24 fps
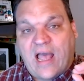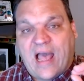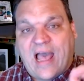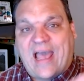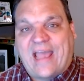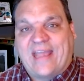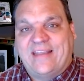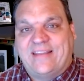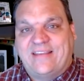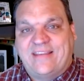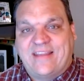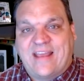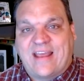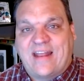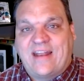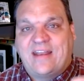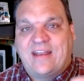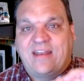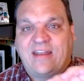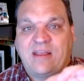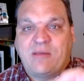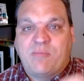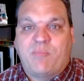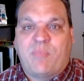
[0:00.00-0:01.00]

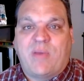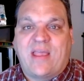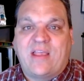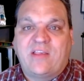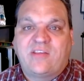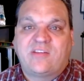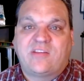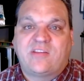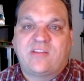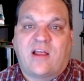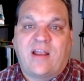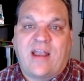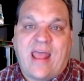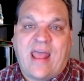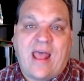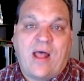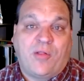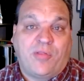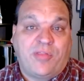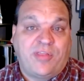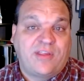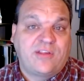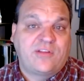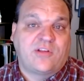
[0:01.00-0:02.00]
identity based on how
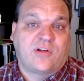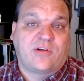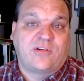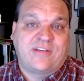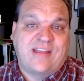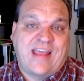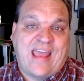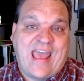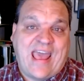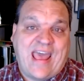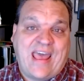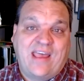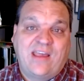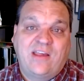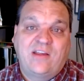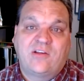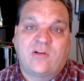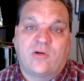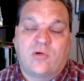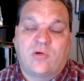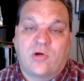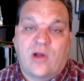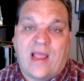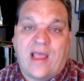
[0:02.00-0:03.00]
things are tagged
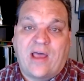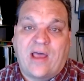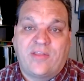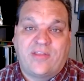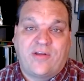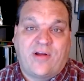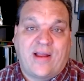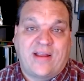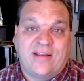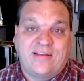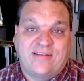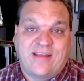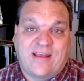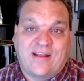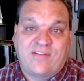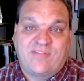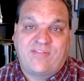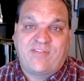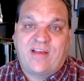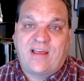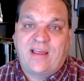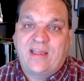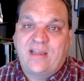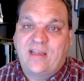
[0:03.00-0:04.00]
or how they're
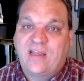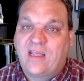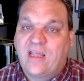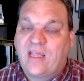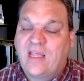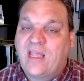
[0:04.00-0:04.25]
identified